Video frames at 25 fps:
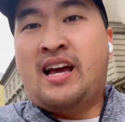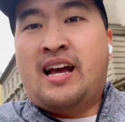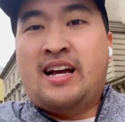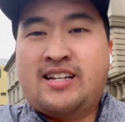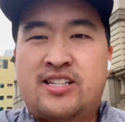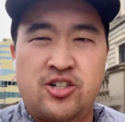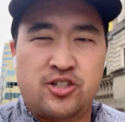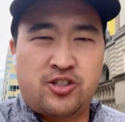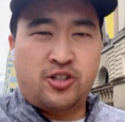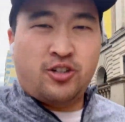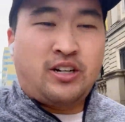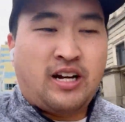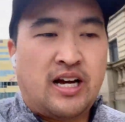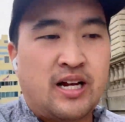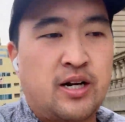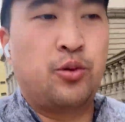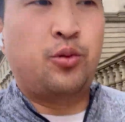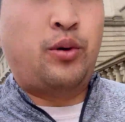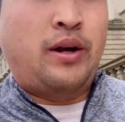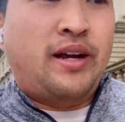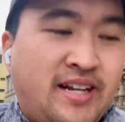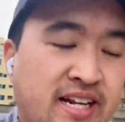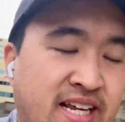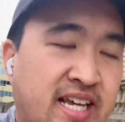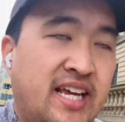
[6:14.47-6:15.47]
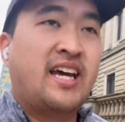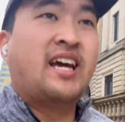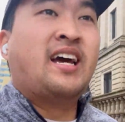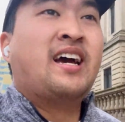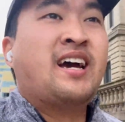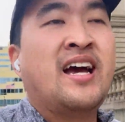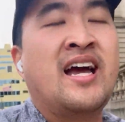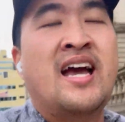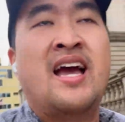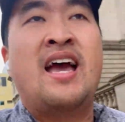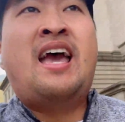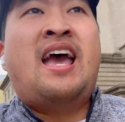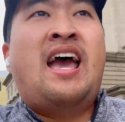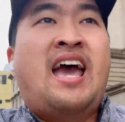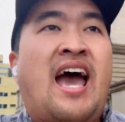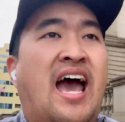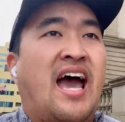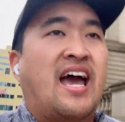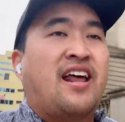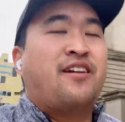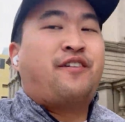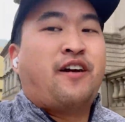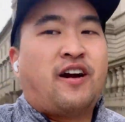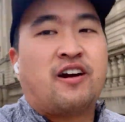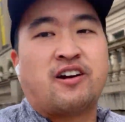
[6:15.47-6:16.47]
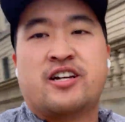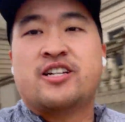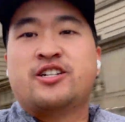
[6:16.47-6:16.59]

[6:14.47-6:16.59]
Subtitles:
It's also kind of windy and very